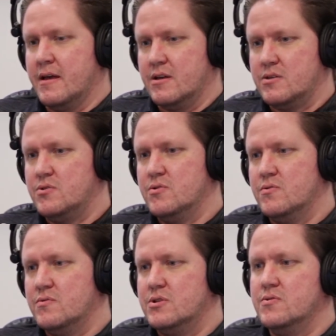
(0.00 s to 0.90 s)

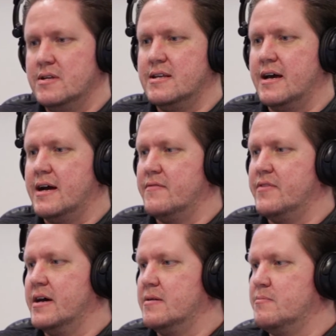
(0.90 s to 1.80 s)
you do need to have
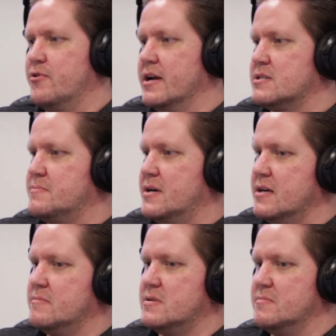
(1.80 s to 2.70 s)
that branch
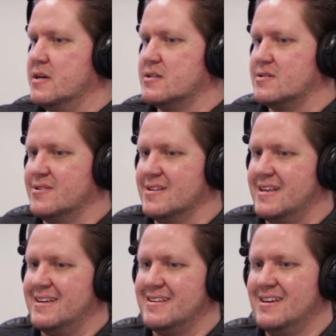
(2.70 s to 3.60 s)
pipe to make sure
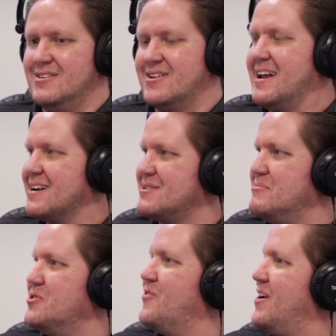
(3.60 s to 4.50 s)
that you can actually
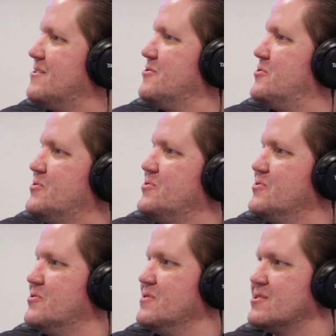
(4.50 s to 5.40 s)
move water through
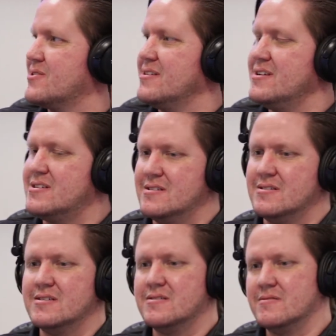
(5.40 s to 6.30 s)
the recirculation
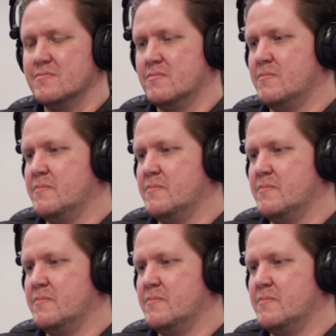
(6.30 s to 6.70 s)
system.